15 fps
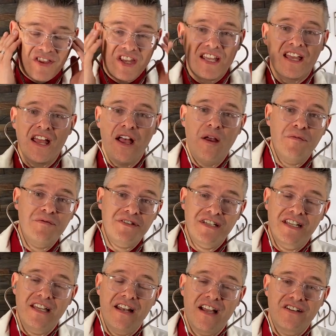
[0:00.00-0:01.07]
think it helps to
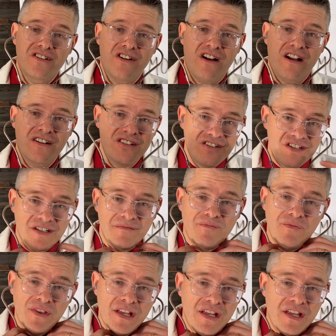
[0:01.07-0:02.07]
get extra oxygen